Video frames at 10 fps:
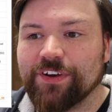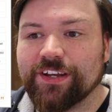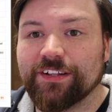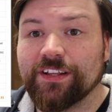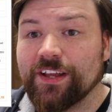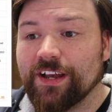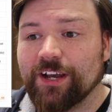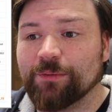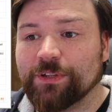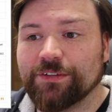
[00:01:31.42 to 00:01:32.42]
file,
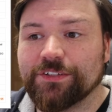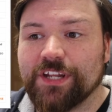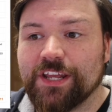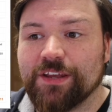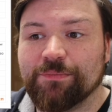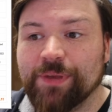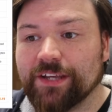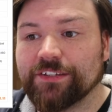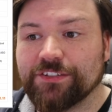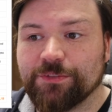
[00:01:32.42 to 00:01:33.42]
uploaded it,
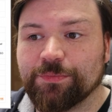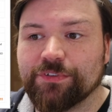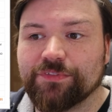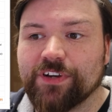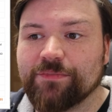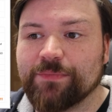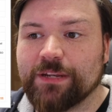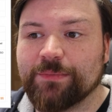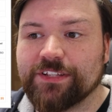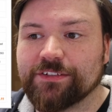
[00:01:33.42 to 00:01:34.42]
picked
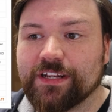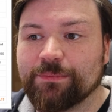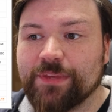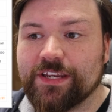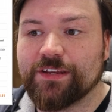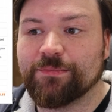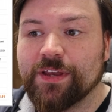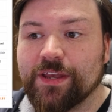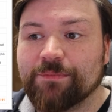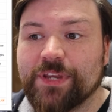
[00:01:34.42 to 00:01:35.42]
2.5mm aluminium,
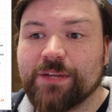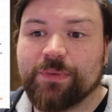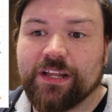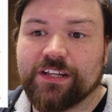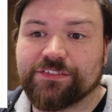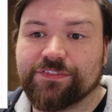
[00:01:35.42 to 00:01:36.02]
bead blast